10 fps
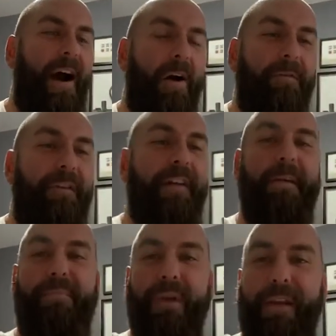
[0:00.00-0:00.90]
I'll
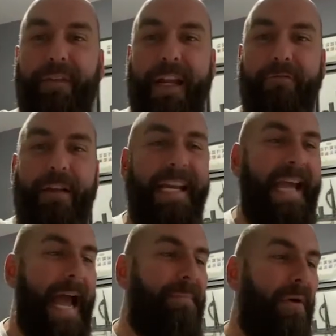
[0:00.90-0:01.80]
very briefly
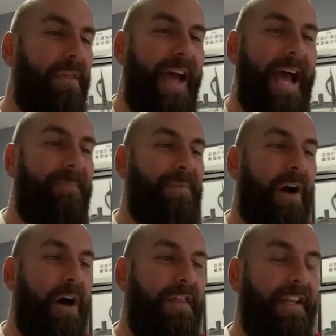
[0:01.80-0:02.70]
recap on that.
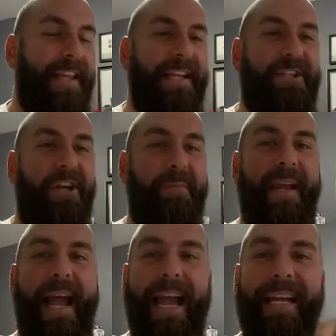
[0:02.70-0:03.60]
I think there's going to
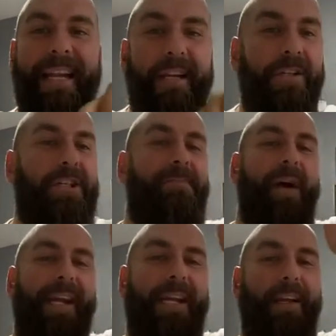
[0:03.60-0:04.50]
be a little
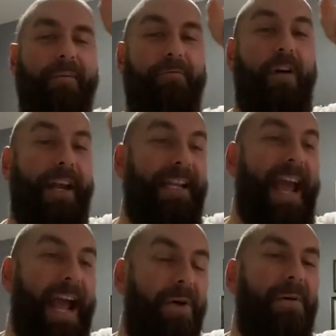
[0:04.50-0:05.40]
spike right
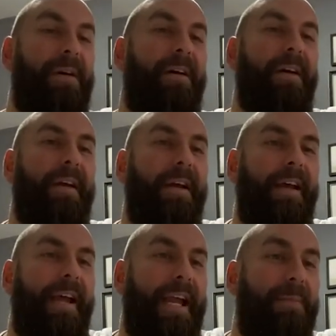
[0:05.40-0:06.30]
now
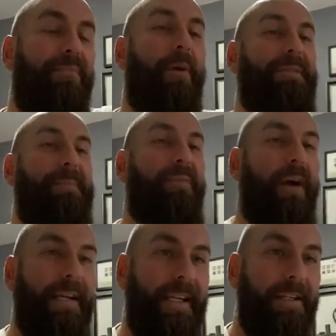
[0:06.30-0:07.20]
in property
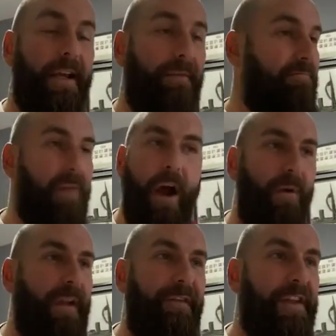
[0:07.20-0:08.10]
prices,
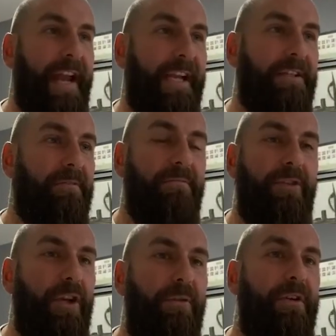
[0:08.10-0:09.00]
only for the next
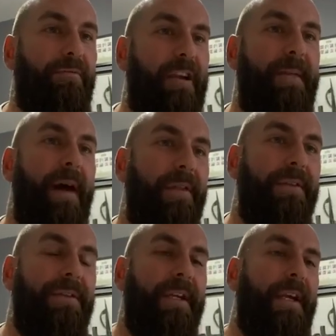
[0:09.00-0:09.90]
two to three
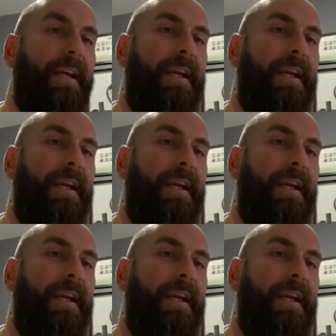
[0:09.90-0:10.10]
months.